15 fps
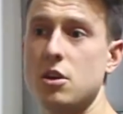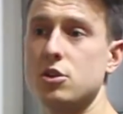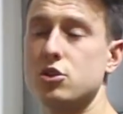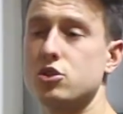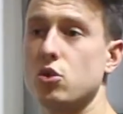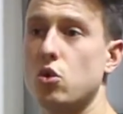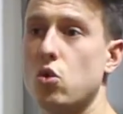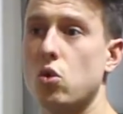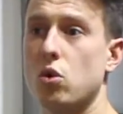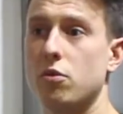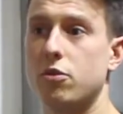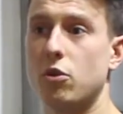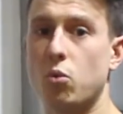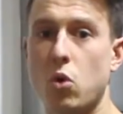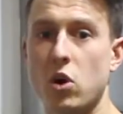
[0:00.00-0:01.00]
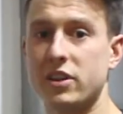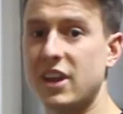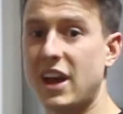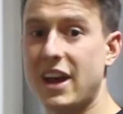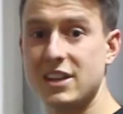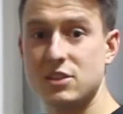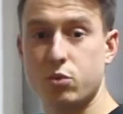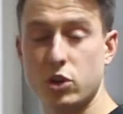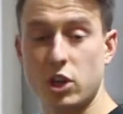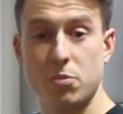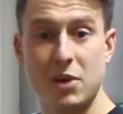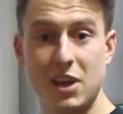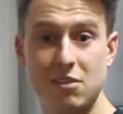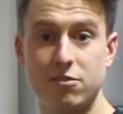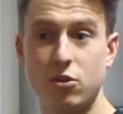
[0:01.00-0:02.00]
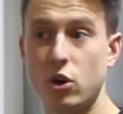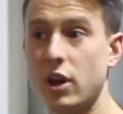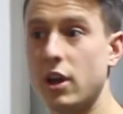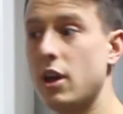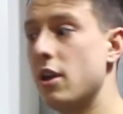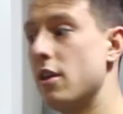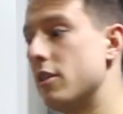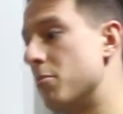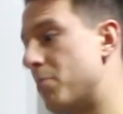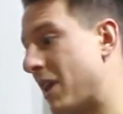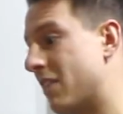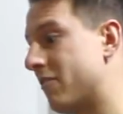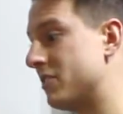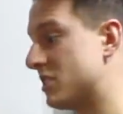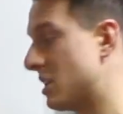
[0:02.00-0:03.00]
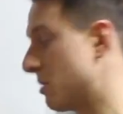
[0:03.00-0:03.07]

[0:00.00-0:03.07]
So for what it is, what you're paying for it, the benefits